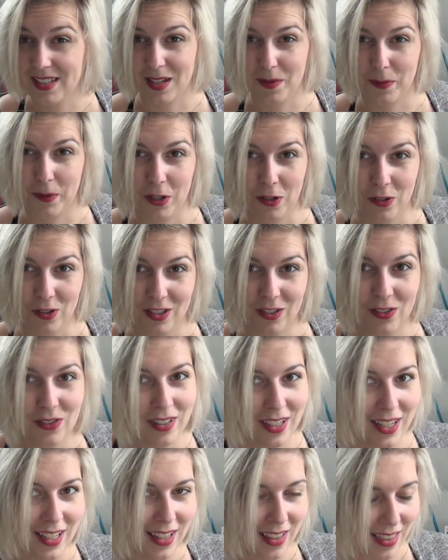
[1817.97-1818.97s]
I'm going to
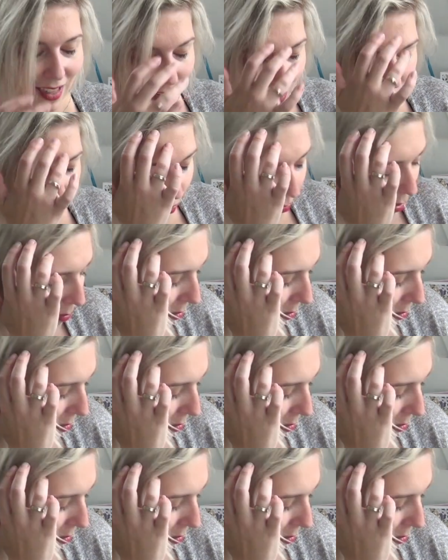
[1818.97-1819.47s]
take it out of my